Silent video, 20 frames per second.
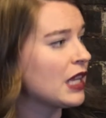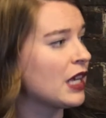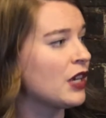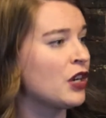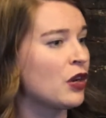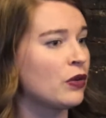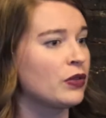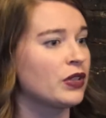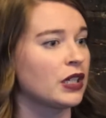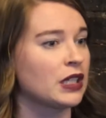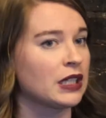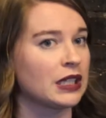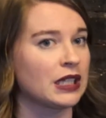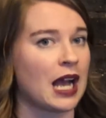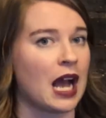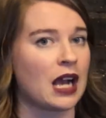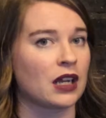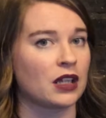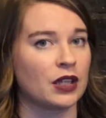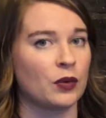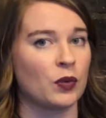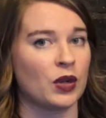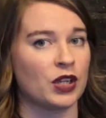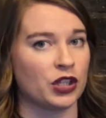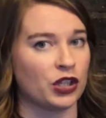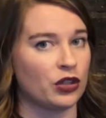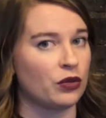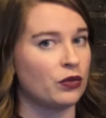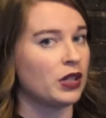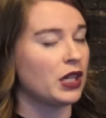that knows exactly
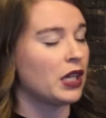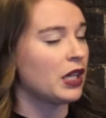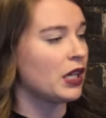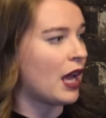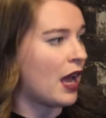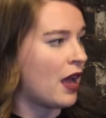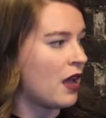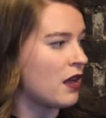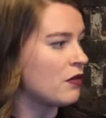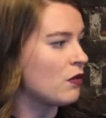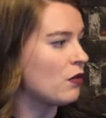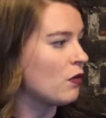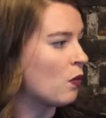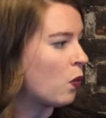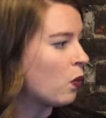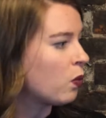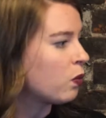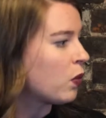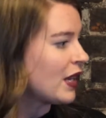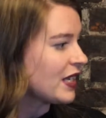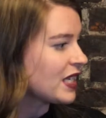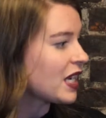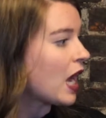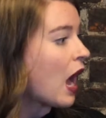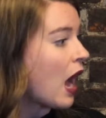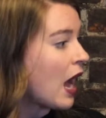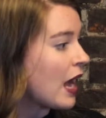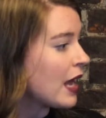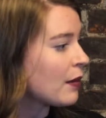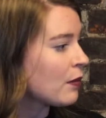what you need at what
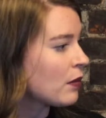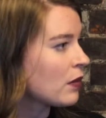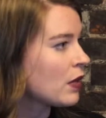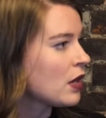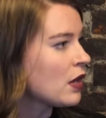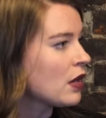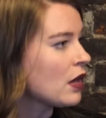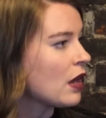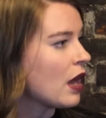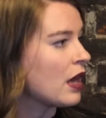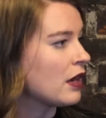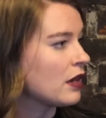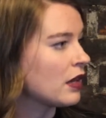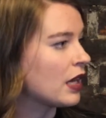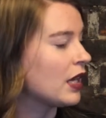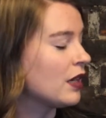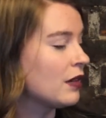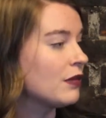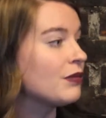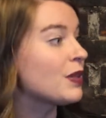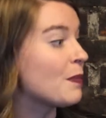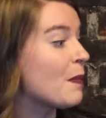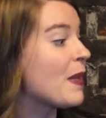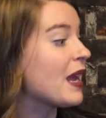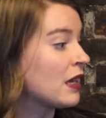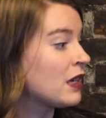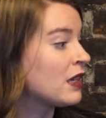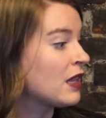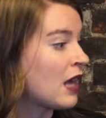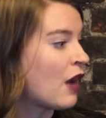time and can
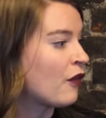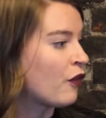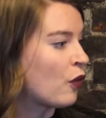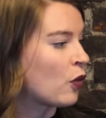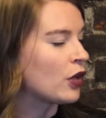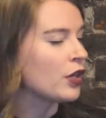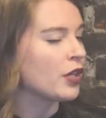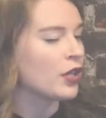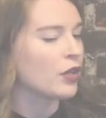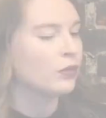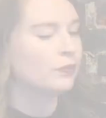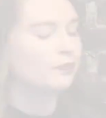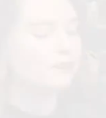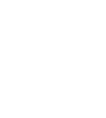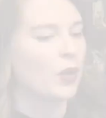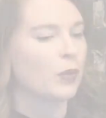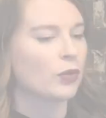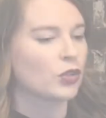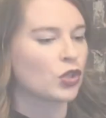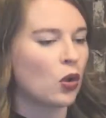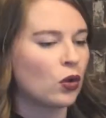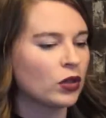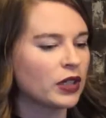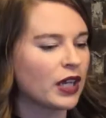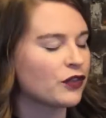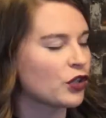demand that for you. We were told